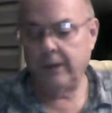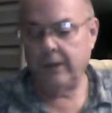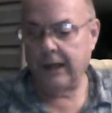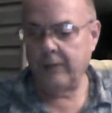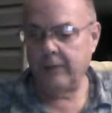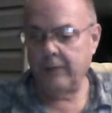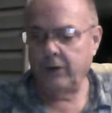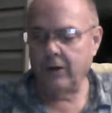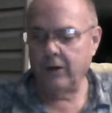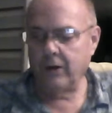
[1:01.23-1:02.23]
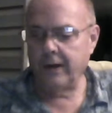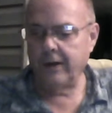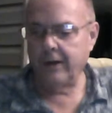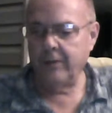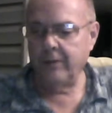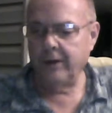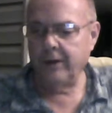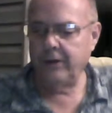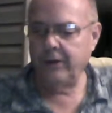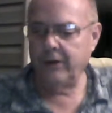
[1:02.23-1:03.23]
I prefer Alarm.com
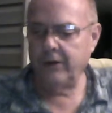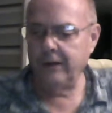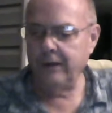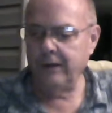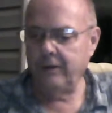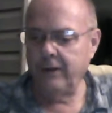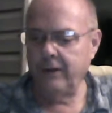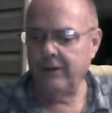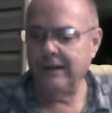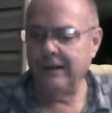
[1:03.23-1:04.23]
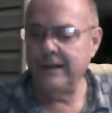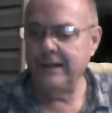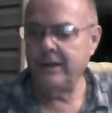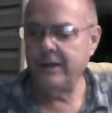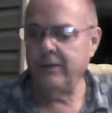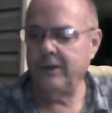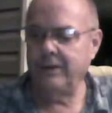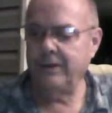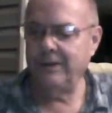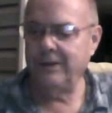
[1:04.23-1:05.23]
because they are the
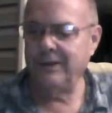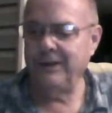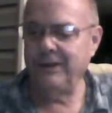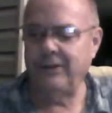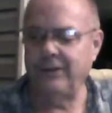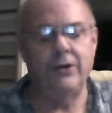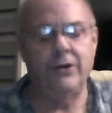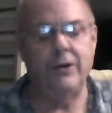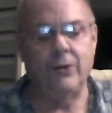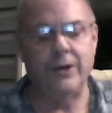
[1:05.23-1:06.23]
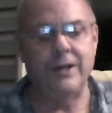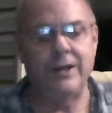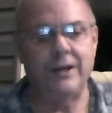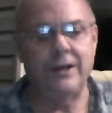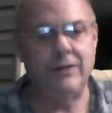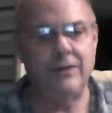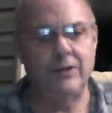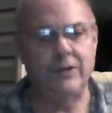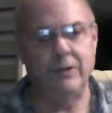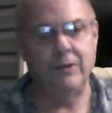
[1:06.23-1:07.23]
least security oriented, even
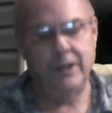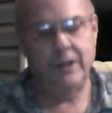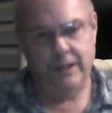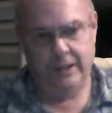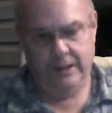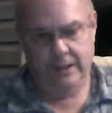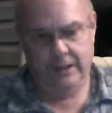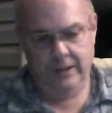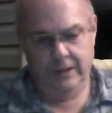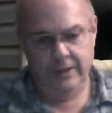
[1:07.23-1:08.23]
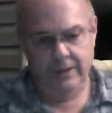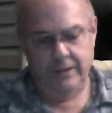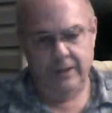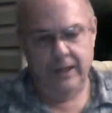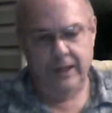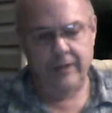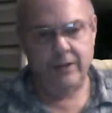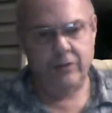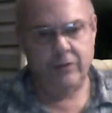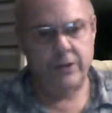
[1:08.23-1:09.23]
though they have the
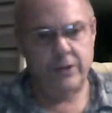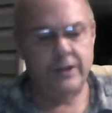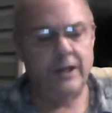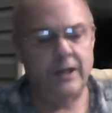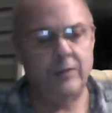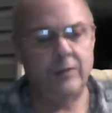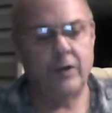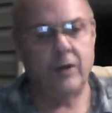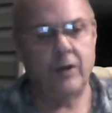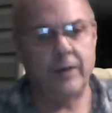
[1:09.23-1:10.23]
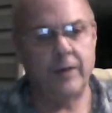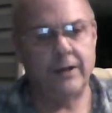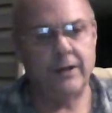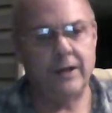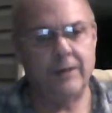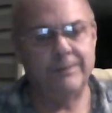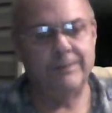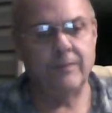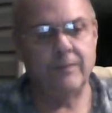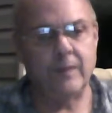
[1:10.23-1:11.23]
unfortunate name of Alarm.com.
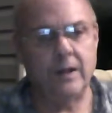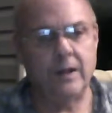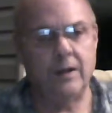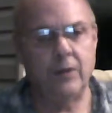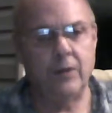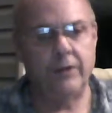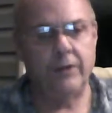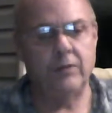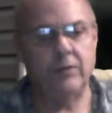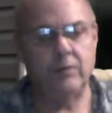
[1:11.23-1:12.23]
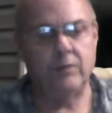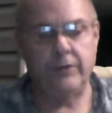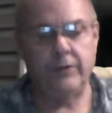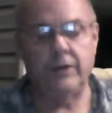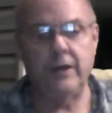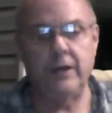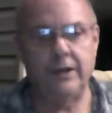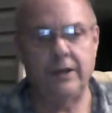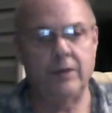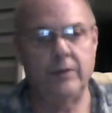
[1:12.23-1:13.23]
Most of the
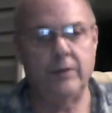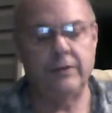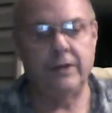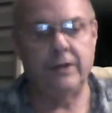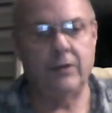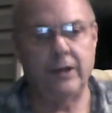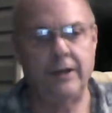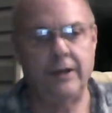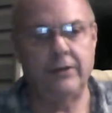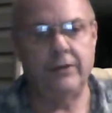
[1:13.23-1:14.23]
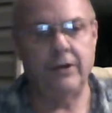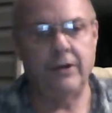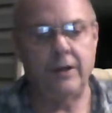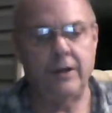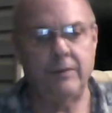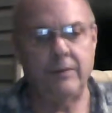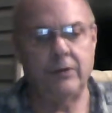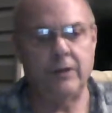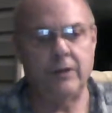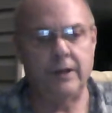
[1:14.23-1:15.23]
income is not related to security.
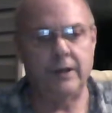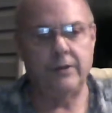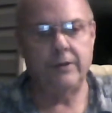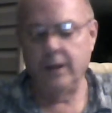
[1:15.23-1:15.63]
It's related to